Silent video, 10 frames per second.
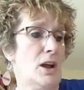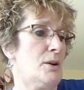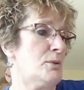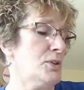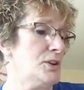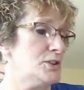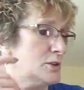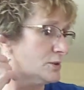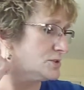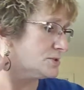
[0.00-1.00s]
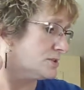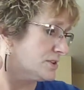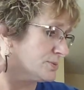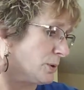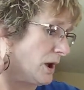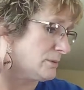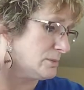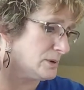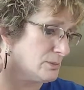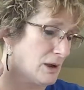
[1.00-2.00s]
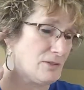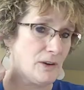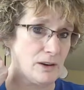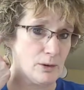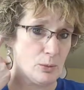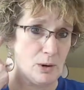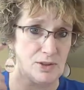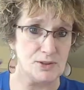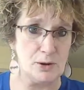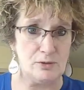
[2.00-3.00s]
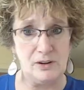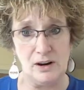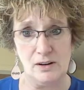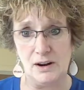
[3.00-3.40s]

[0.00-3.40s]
I really do. It's it's probably my favorite one so far,